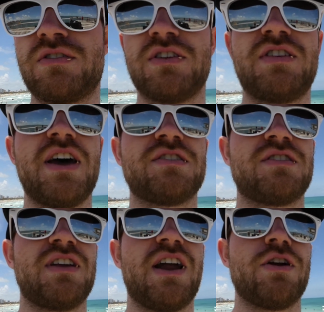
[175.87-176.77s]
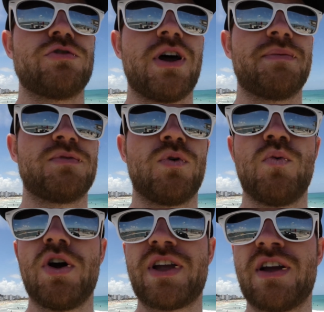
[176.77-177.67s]
to test that airdrops were
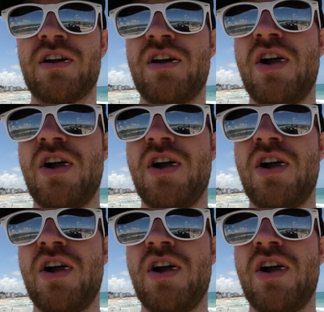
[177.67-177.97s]
working